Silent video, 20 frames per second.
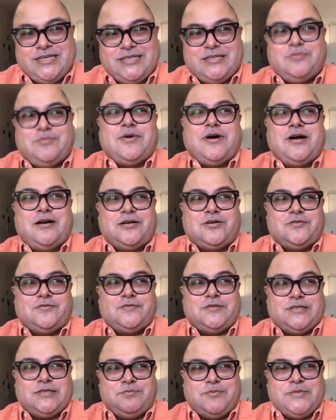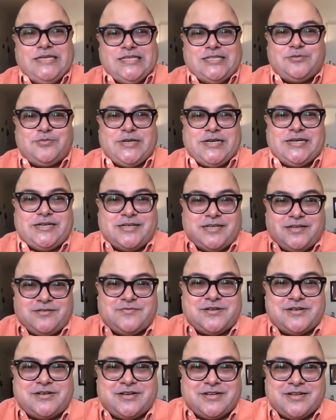the part of the meals being
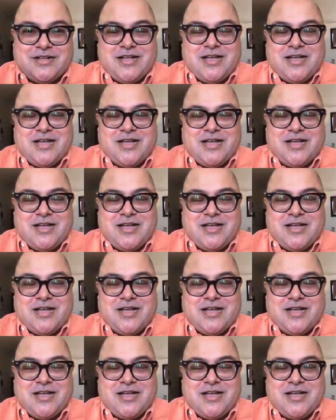delivered.